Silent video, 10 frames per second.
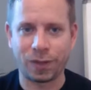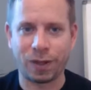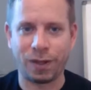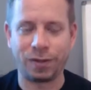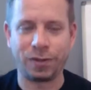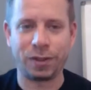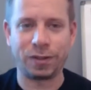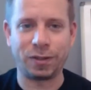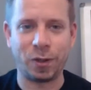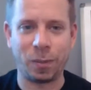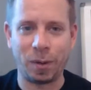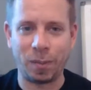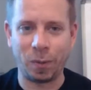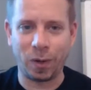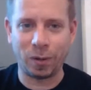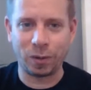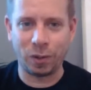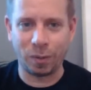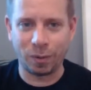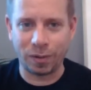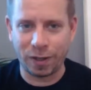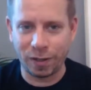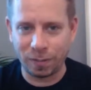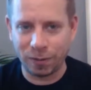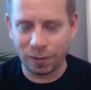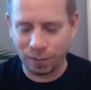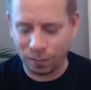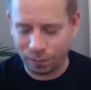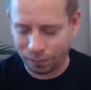Okay, just do it maybe 1 or 2 more times.